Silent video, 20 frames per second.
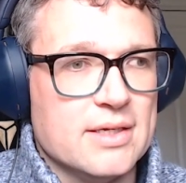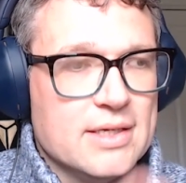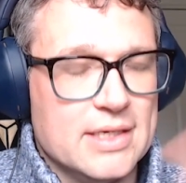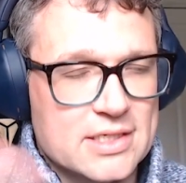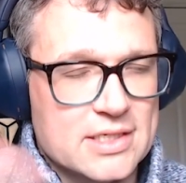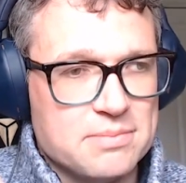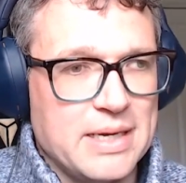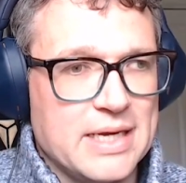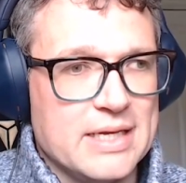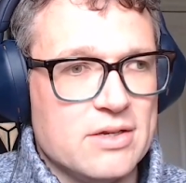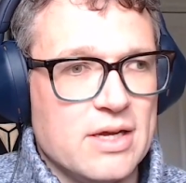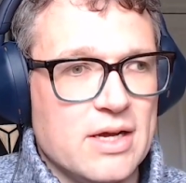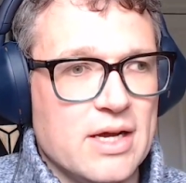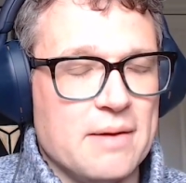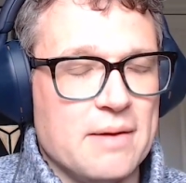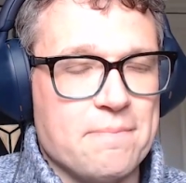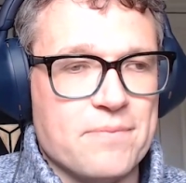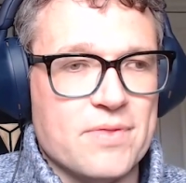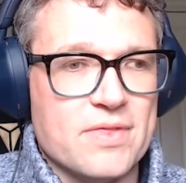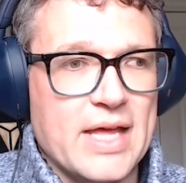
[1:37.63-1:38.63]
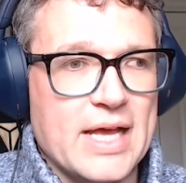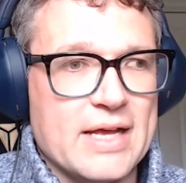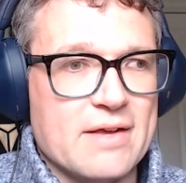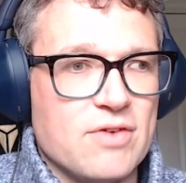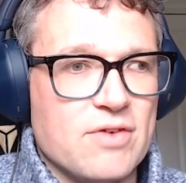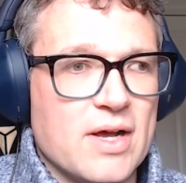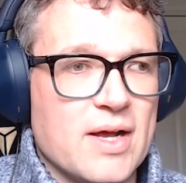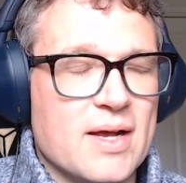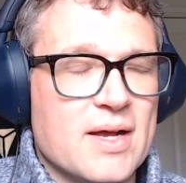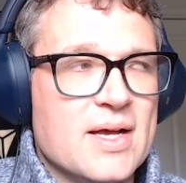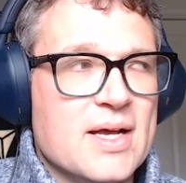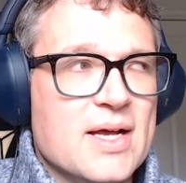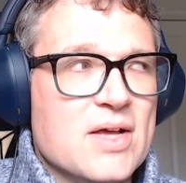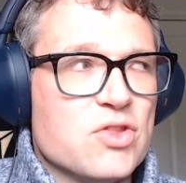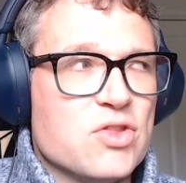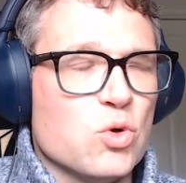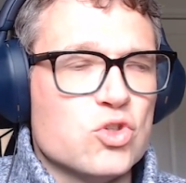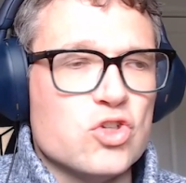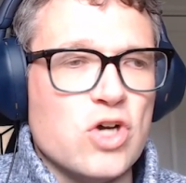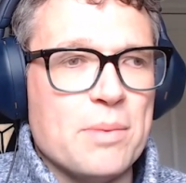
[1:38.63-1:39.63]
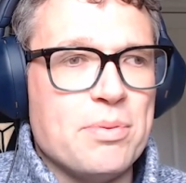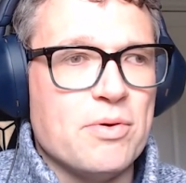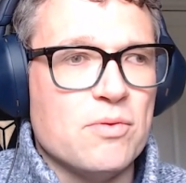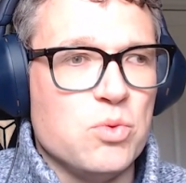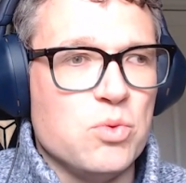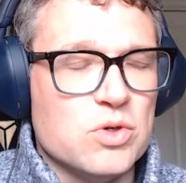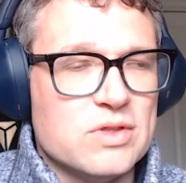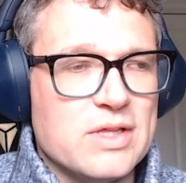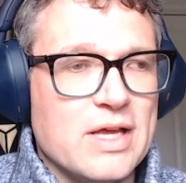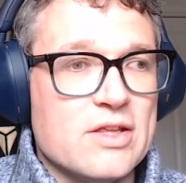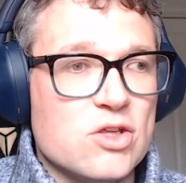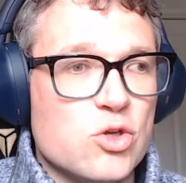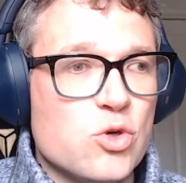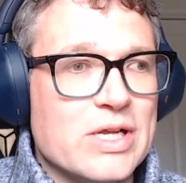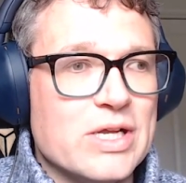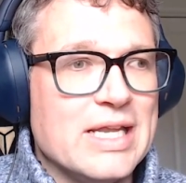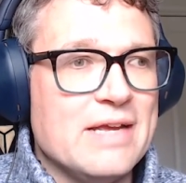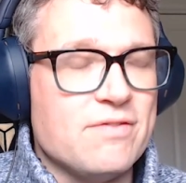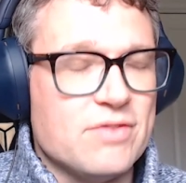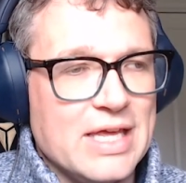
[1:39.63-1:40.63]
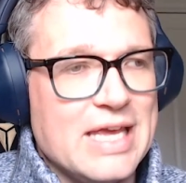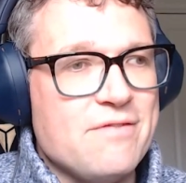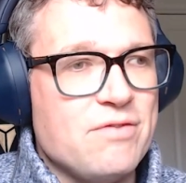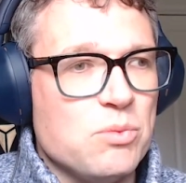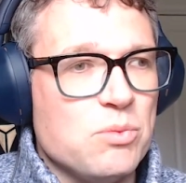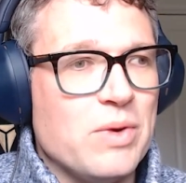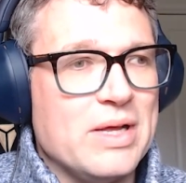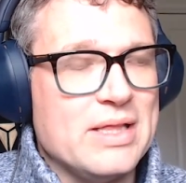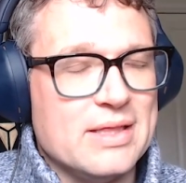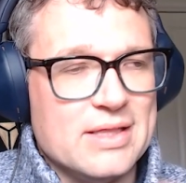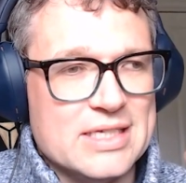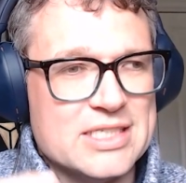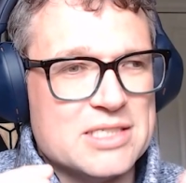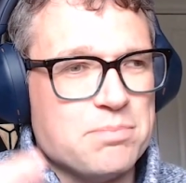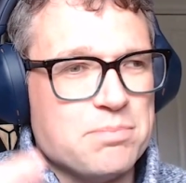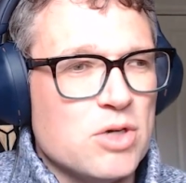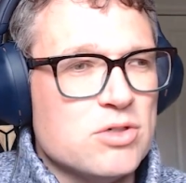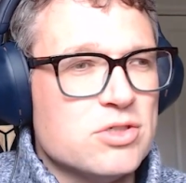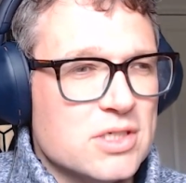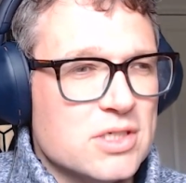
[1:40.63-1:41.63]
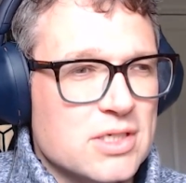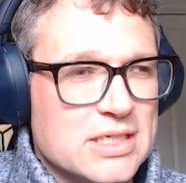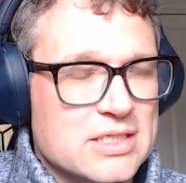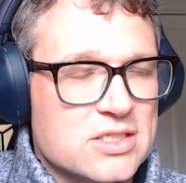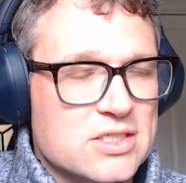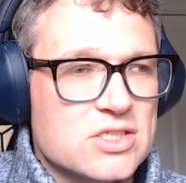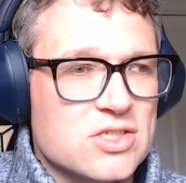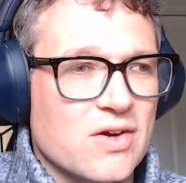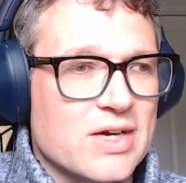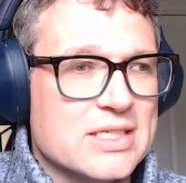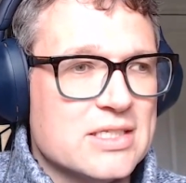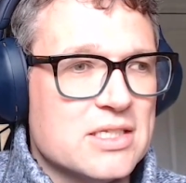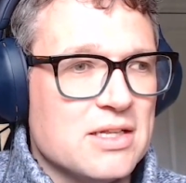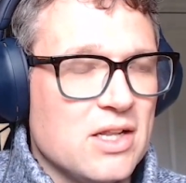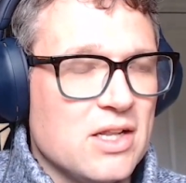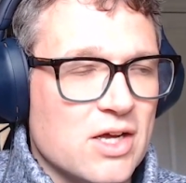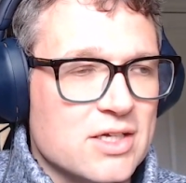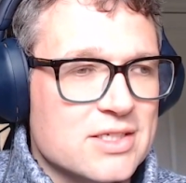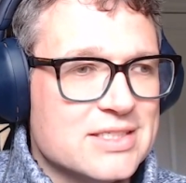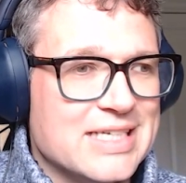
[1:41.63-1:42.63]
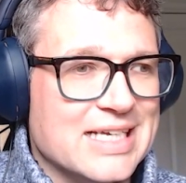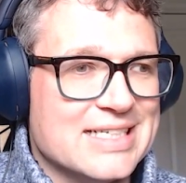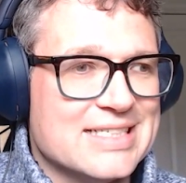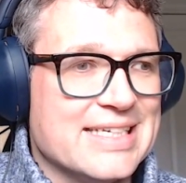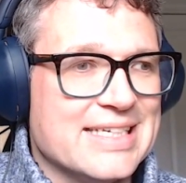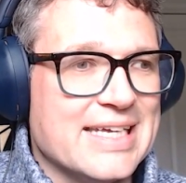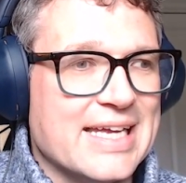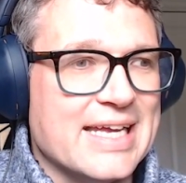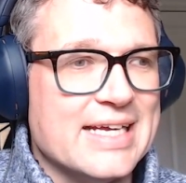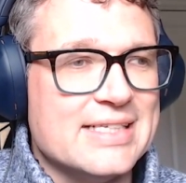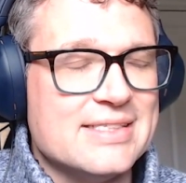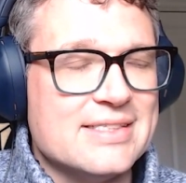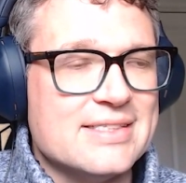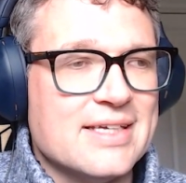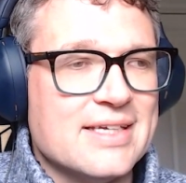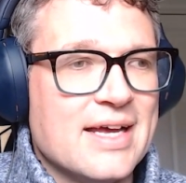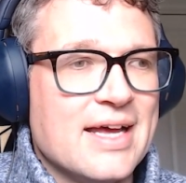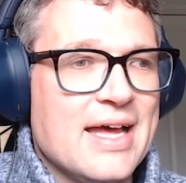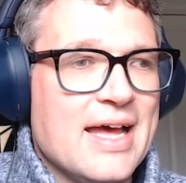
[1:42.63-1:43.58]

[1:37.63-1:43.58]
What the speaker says: It's made the type of wood that you can even when it's designed to last 60 years.